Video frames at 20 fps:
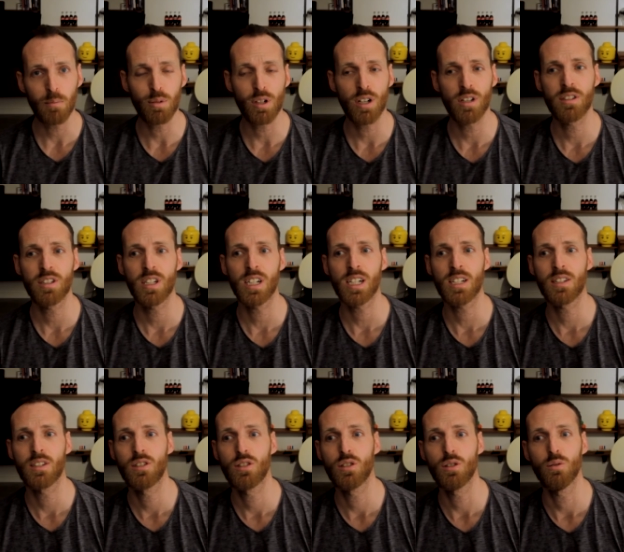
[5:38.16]

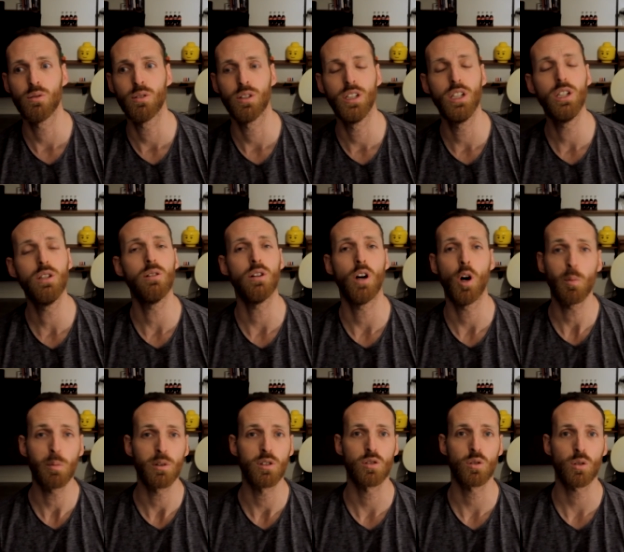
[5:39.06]
project to a new
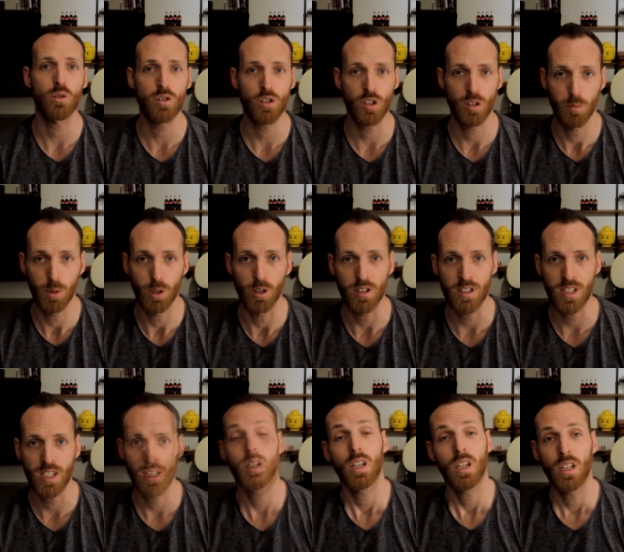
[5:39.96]
open source
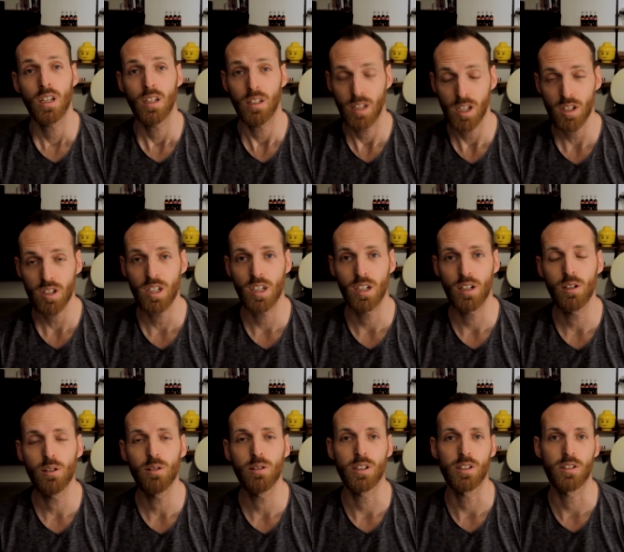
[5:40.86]
community. This
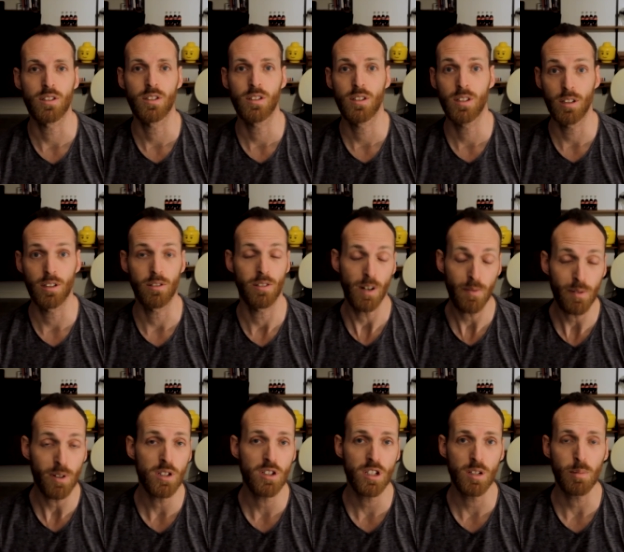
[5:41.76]
included the
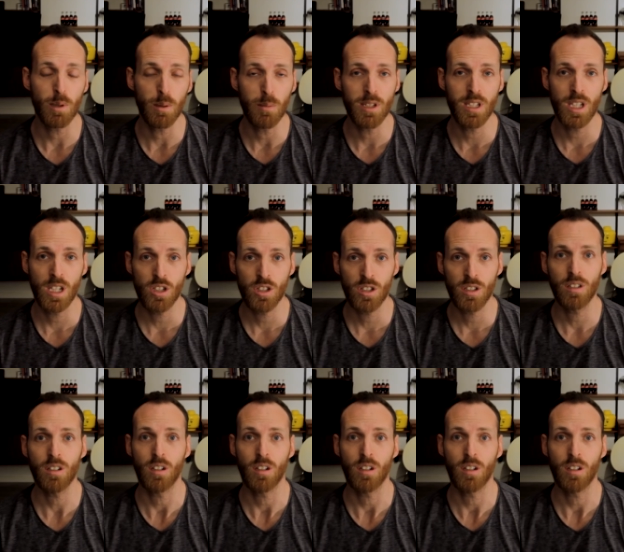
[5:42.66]
reference implementation,